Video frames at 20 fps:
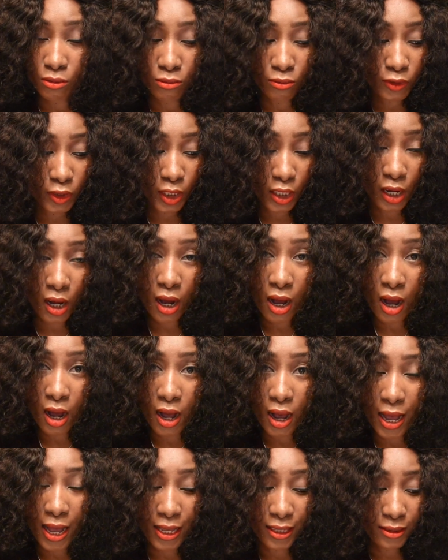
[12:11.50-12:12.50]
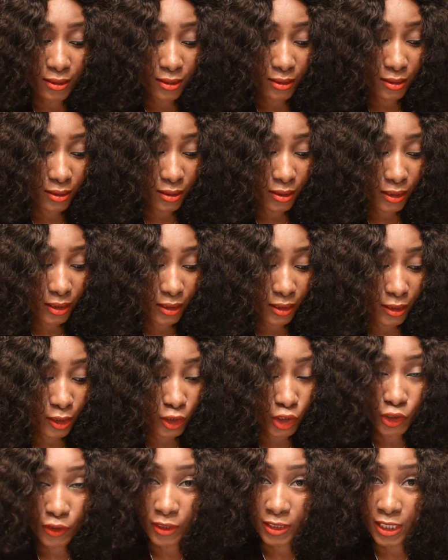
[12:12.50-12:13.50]
with the car and the
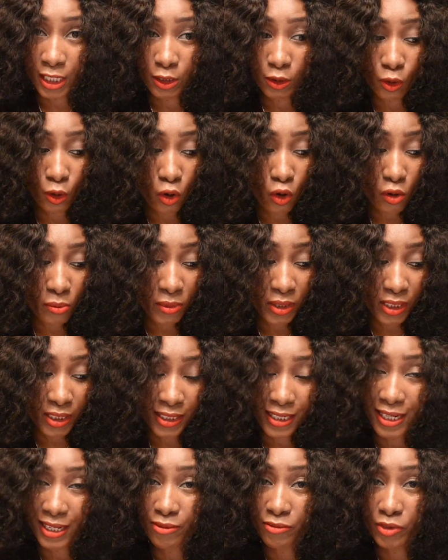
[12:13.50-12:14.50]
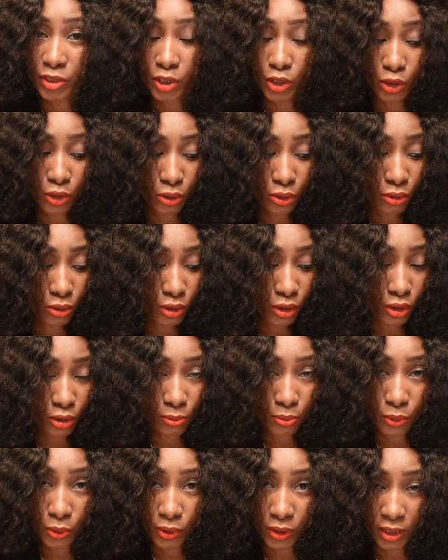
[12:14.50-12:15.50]
insurance has to come in, it can reduce your
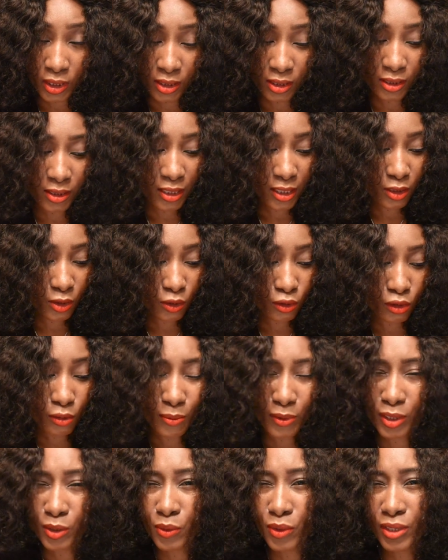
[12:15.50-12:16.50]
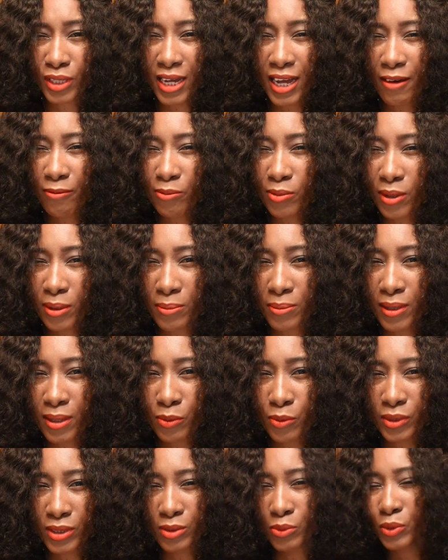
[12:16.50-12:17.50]
bonus. Yeah, so nobody want to have
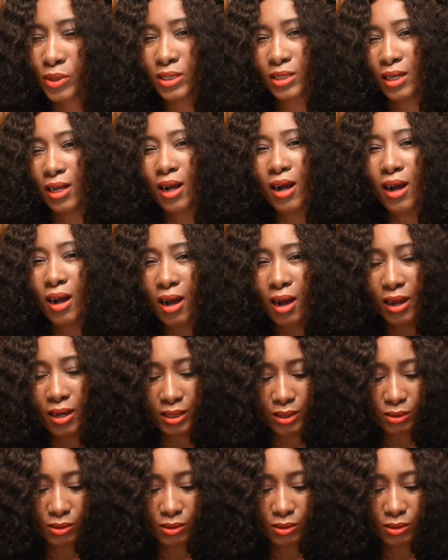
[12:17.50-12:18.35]
problem with the car.